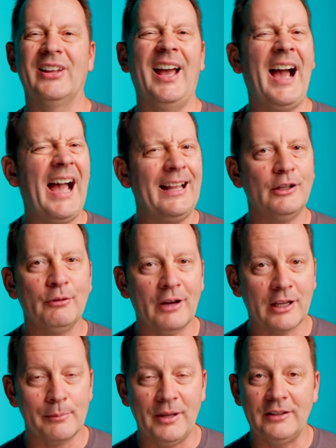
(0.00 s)
I highly
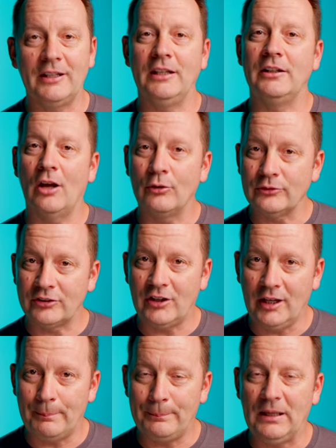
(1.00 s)
recommend that you don't
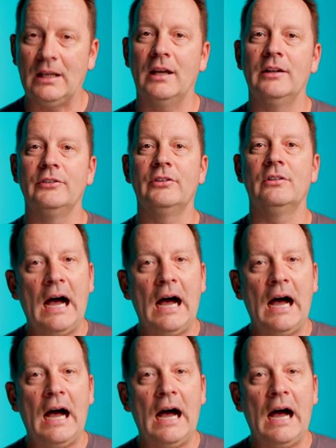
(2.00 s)
skip because